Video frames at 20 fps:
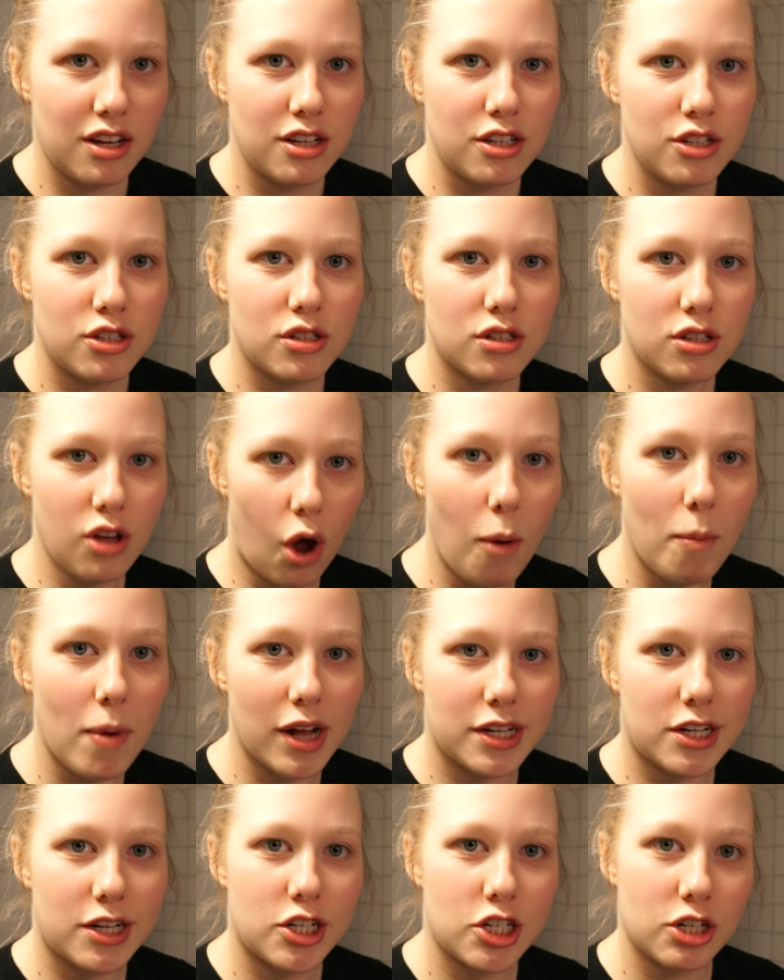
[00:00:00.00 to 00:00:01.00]
So
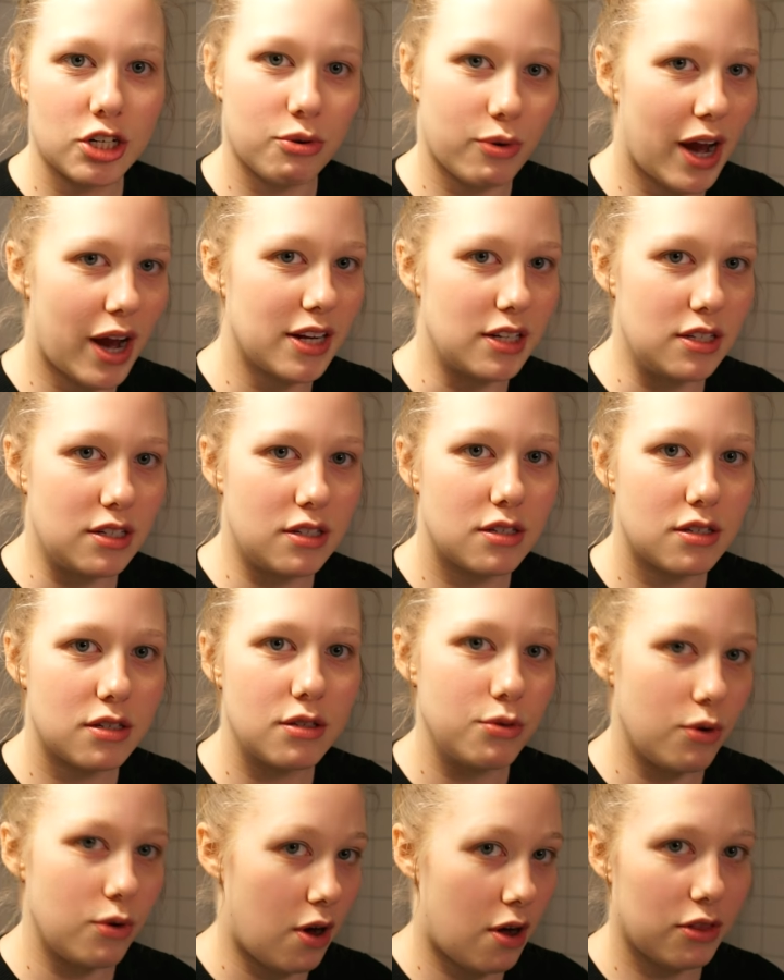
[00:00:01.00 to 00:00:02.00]
much creds
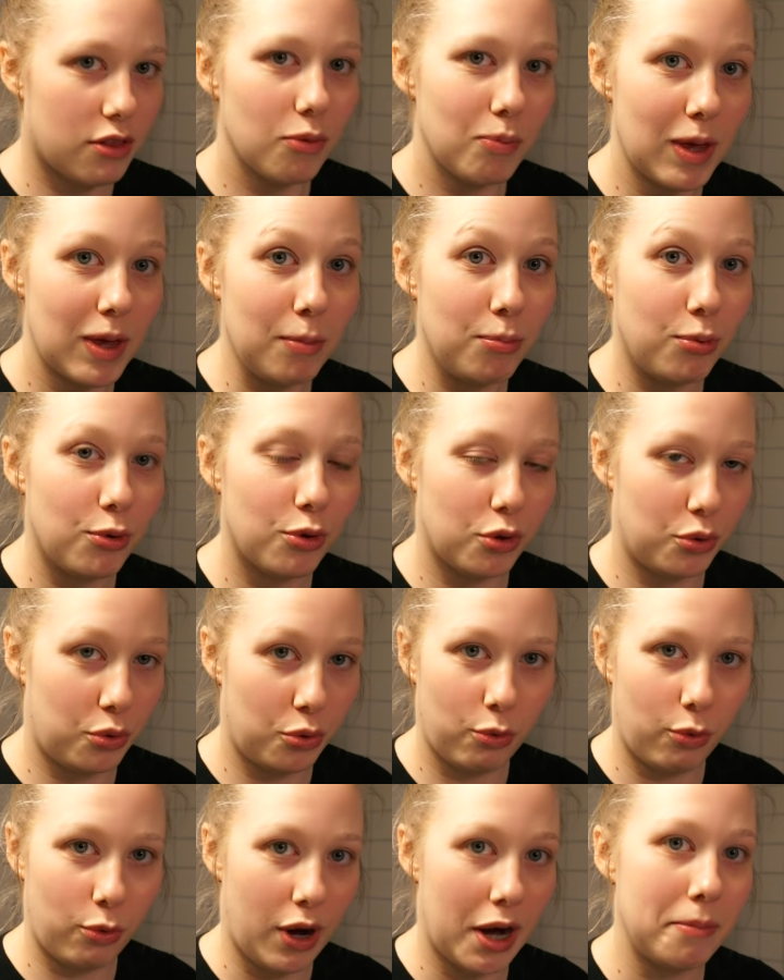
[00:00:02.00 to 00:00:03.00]
to all the people
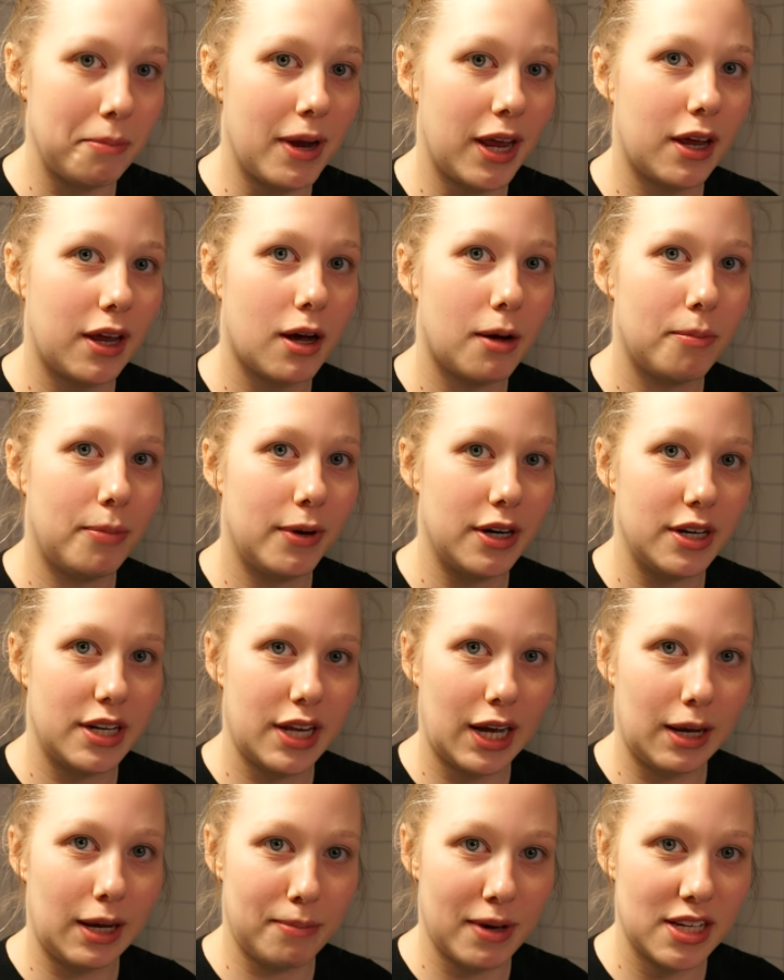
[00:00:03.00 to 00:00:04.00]
who wear makeup on a
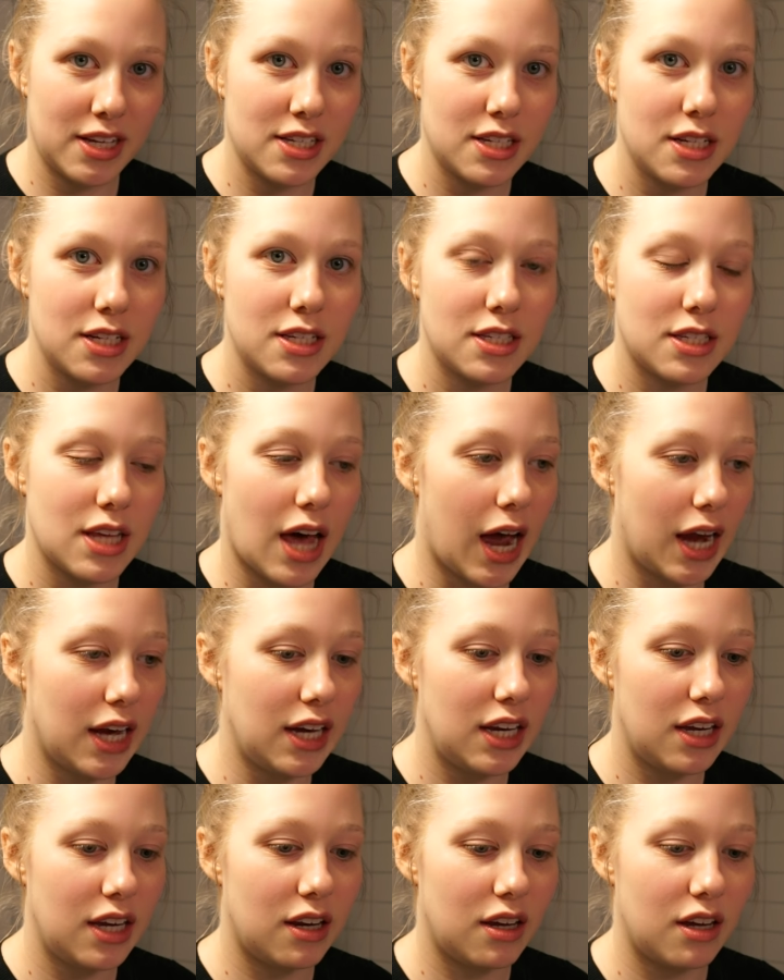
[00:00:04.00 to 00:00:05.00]
daily basis. I
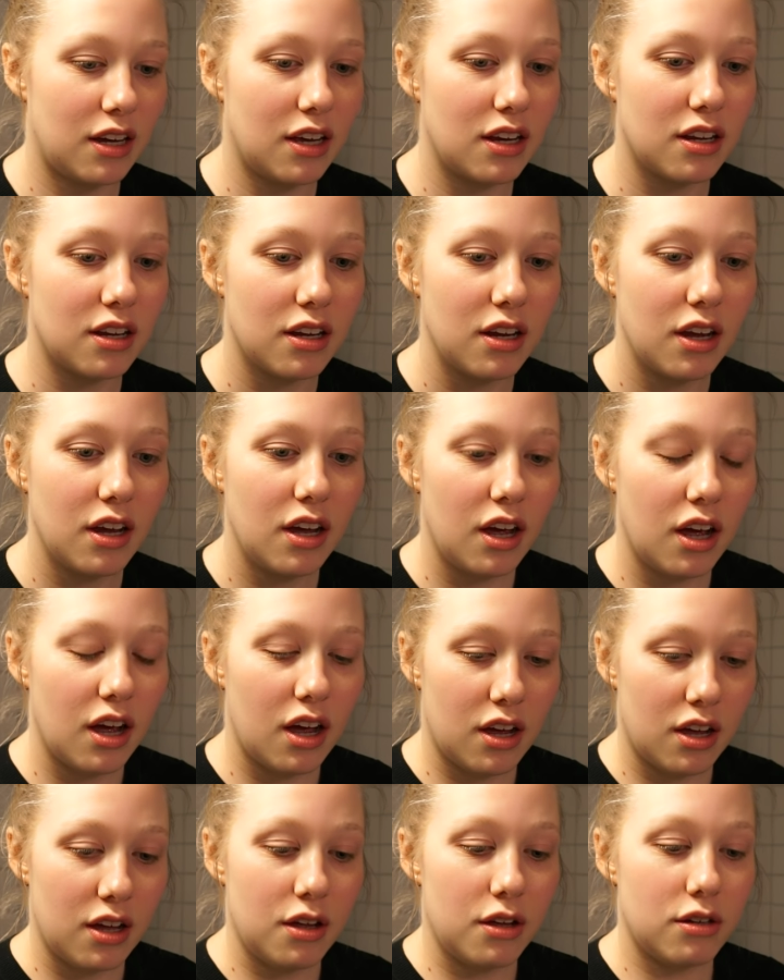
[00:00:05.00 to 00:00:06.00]
needed
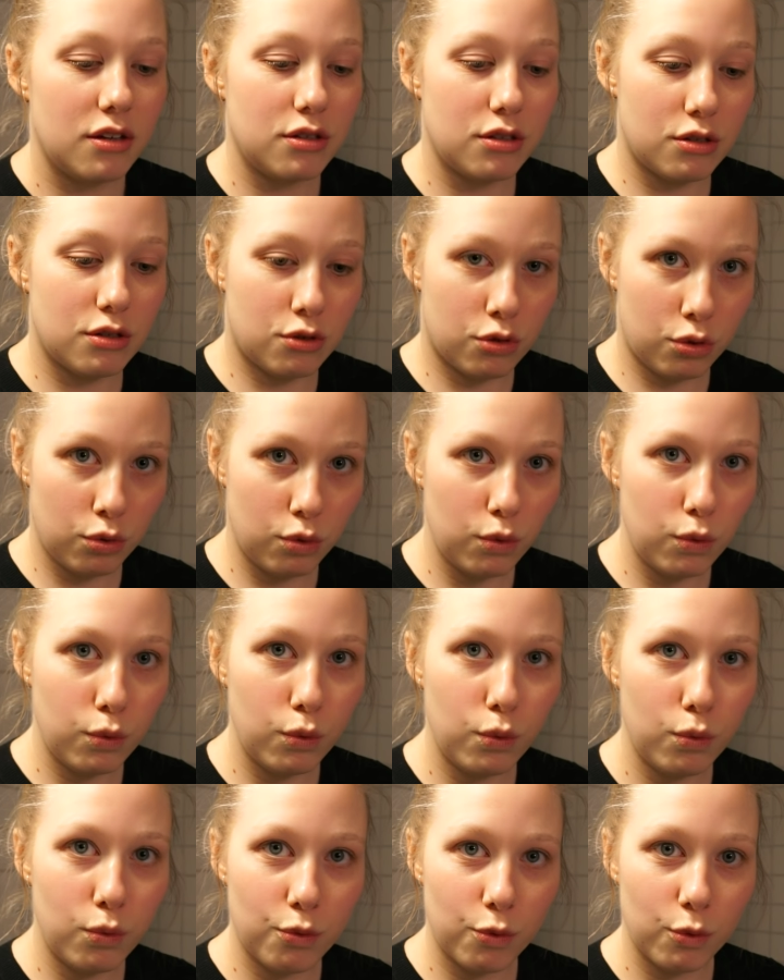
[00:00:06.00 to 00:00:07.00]

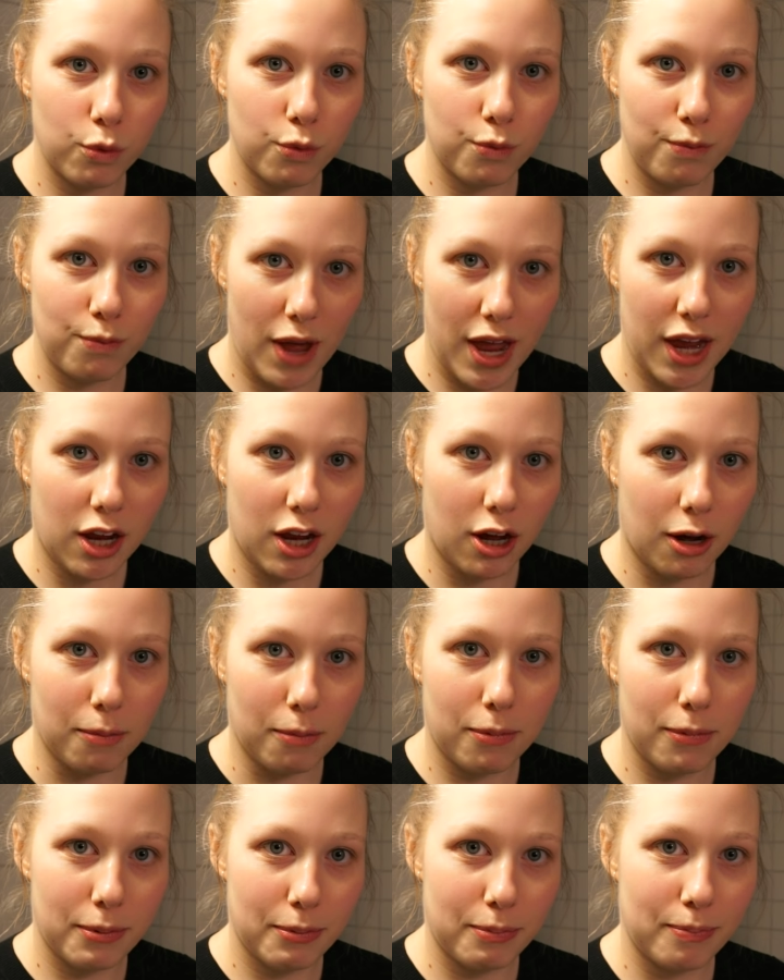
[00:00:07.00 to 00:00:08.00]
2
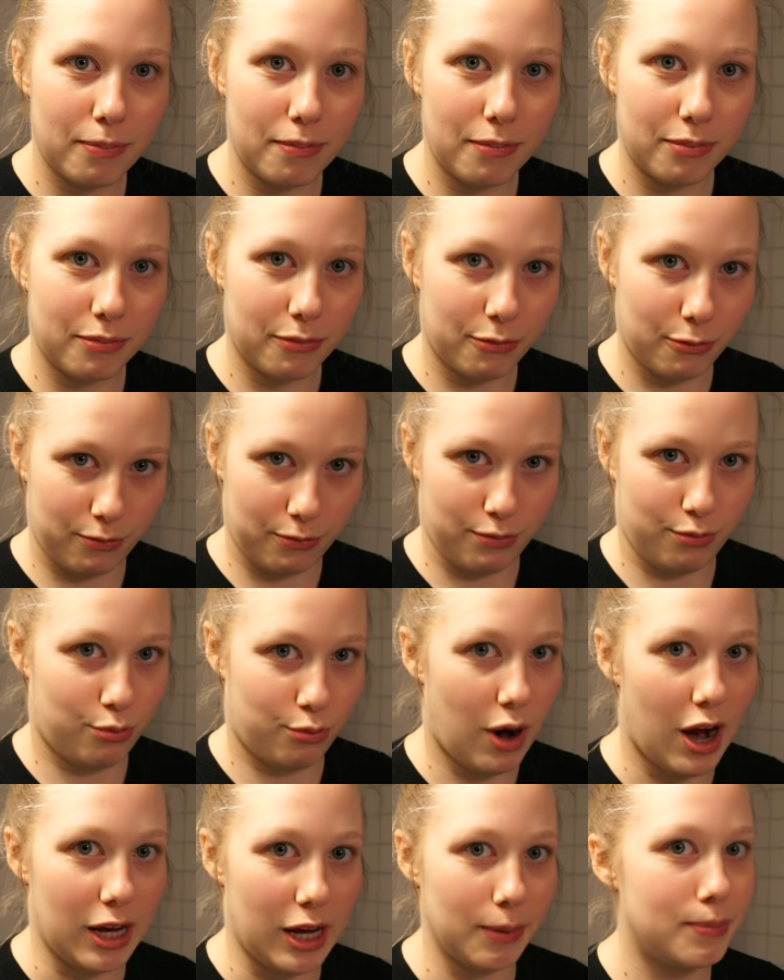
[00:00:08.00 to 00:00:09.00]
makeup
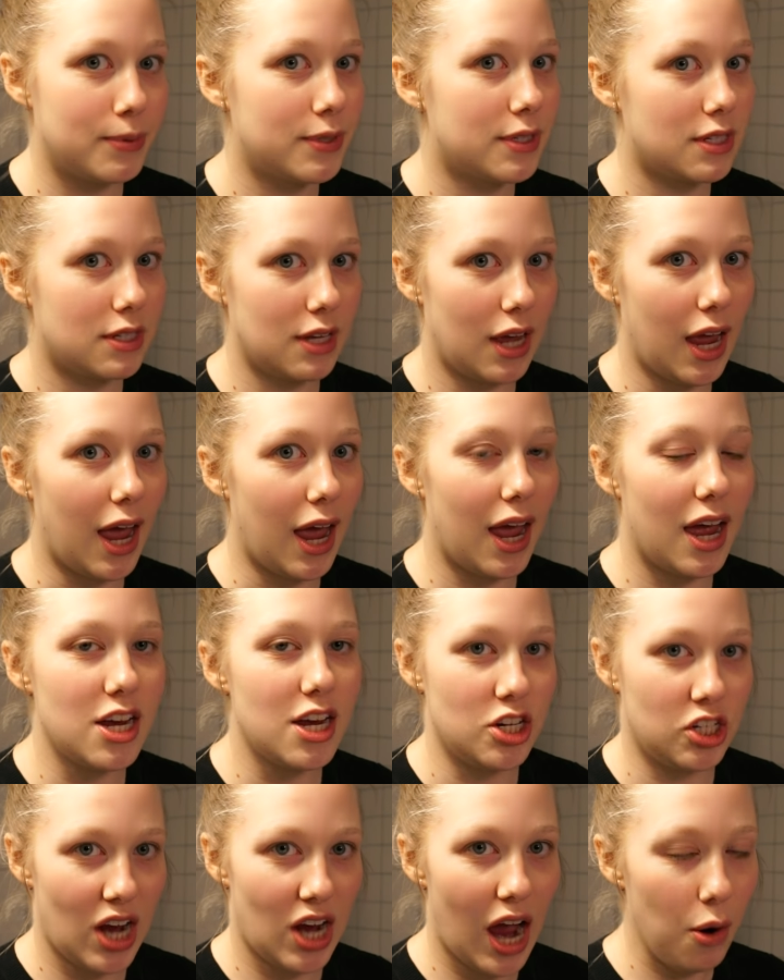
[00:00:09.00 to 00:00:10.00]
wipes, a
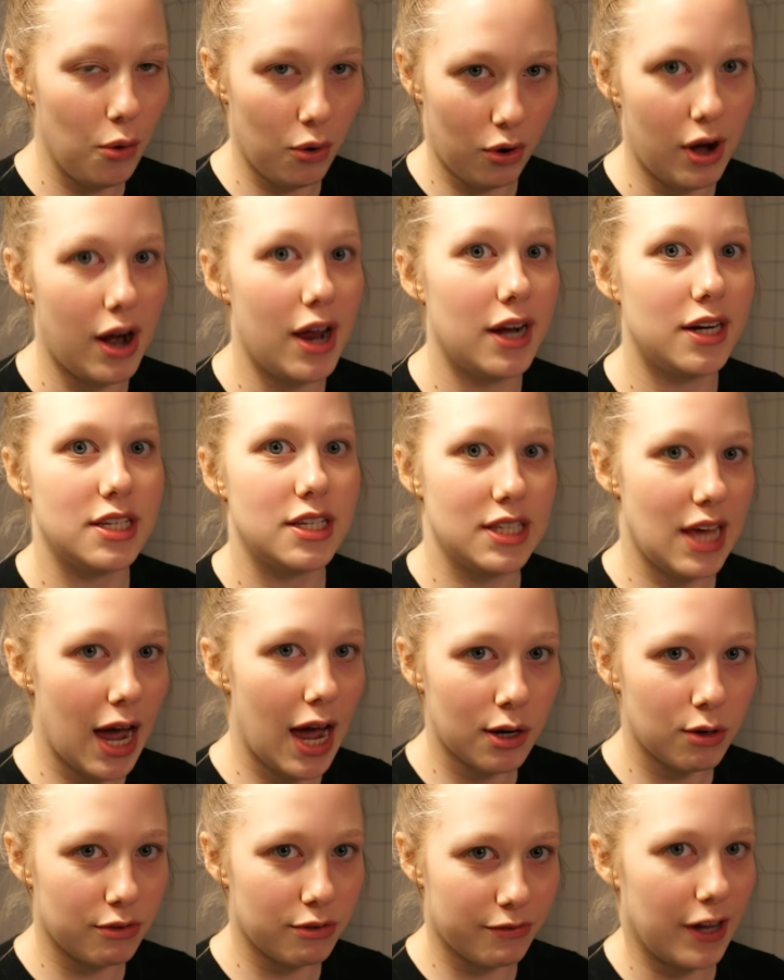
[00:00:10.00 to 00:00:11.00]
shower, and a
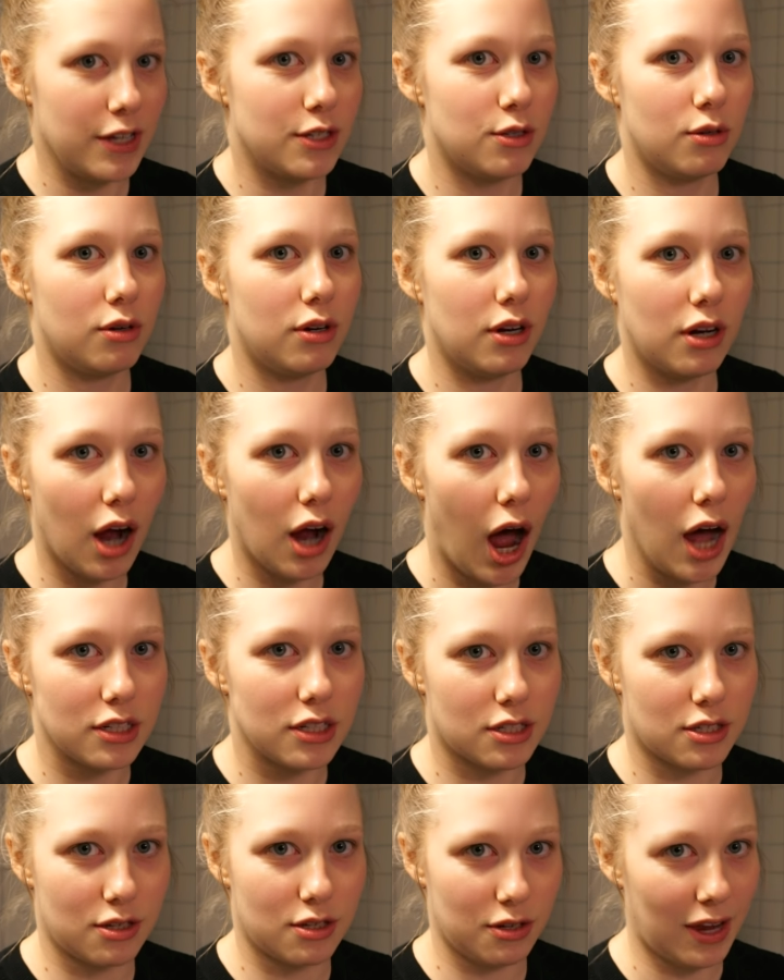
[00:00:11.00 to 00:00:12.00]
sacrifice to the
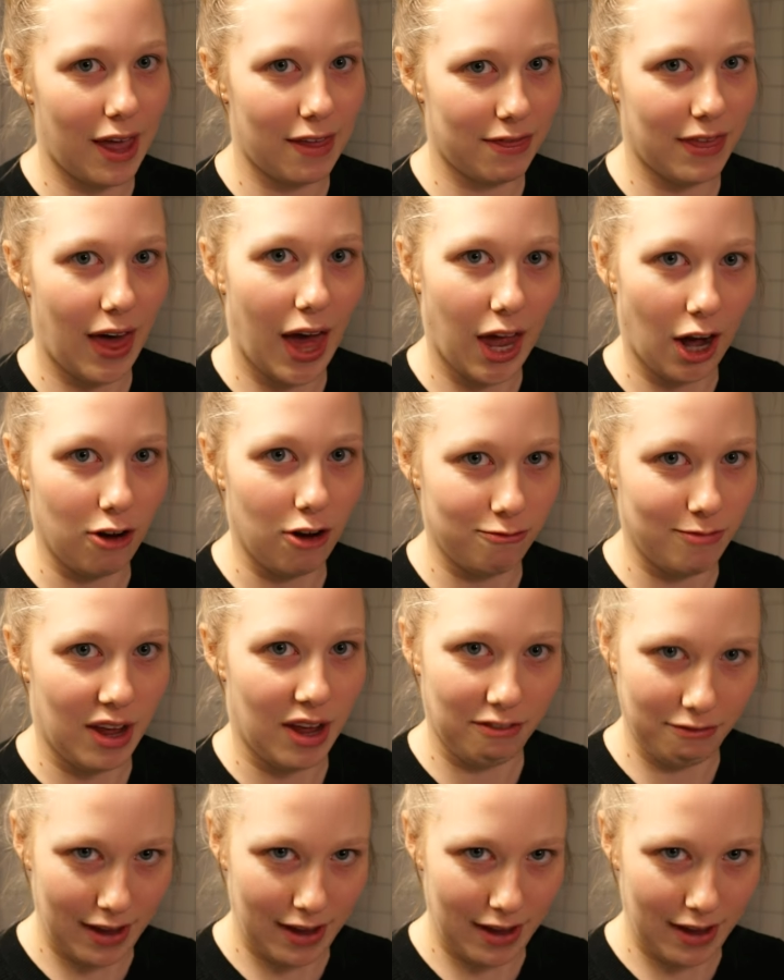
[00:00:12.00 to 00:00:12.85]
gods to get that off my